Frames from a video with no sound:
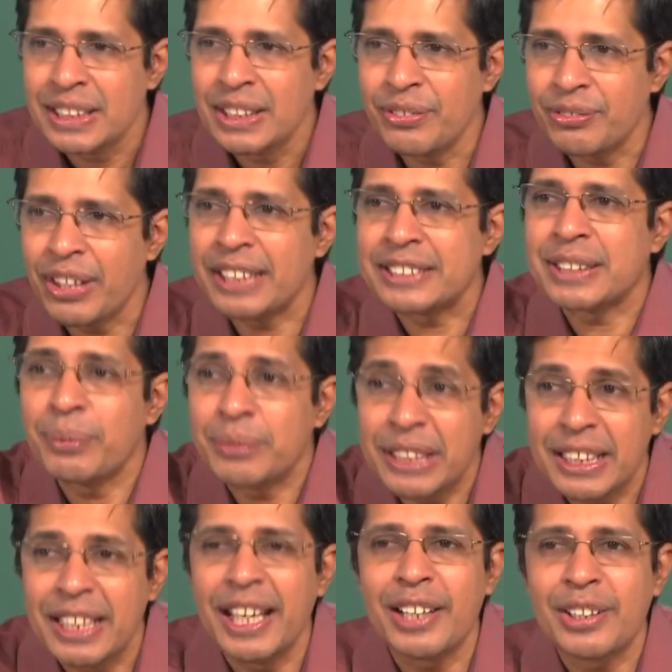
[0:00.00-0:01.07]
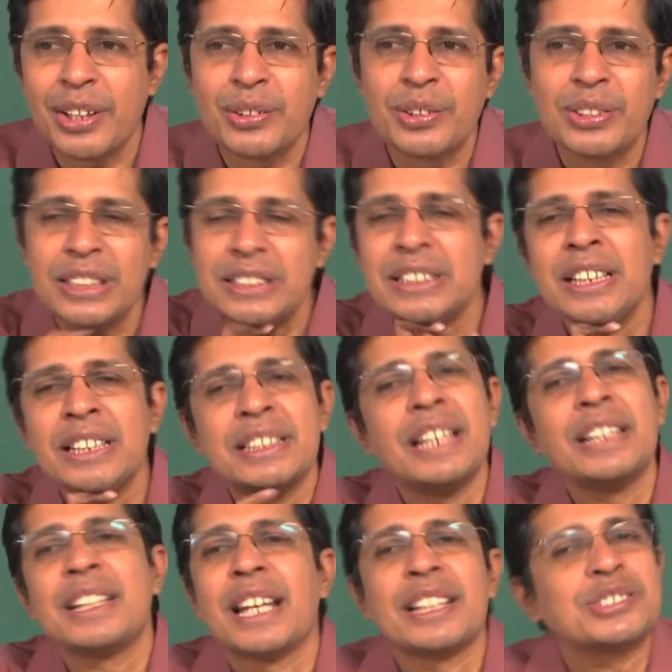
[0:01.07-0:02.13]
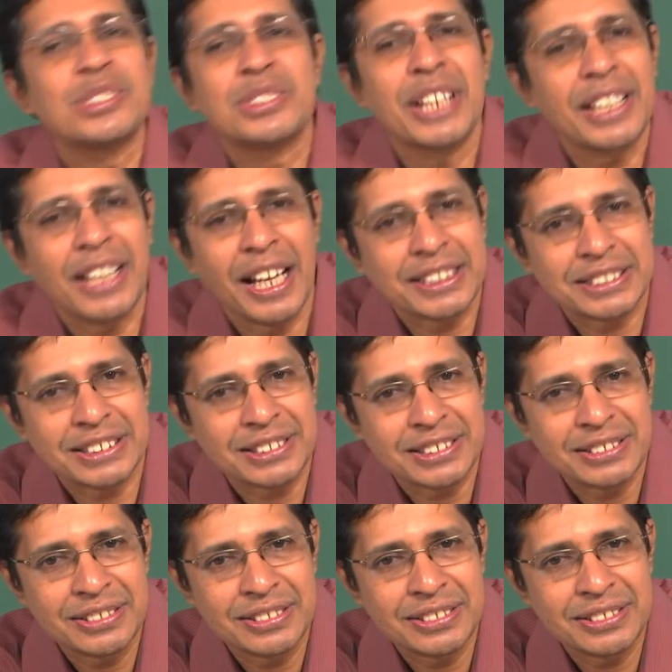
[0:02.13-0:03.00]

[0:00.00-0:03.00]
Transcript: if there is something related to this then it has to take action.